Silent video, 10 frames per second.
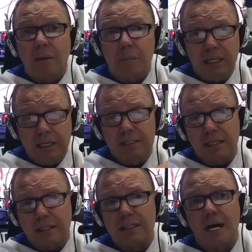He is at the
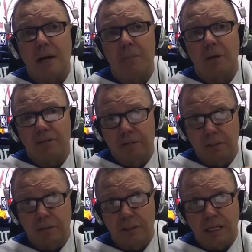top of
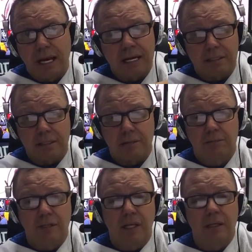the guys
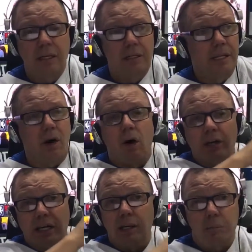that aren't
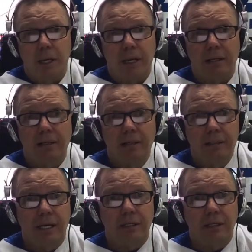getting paid yet.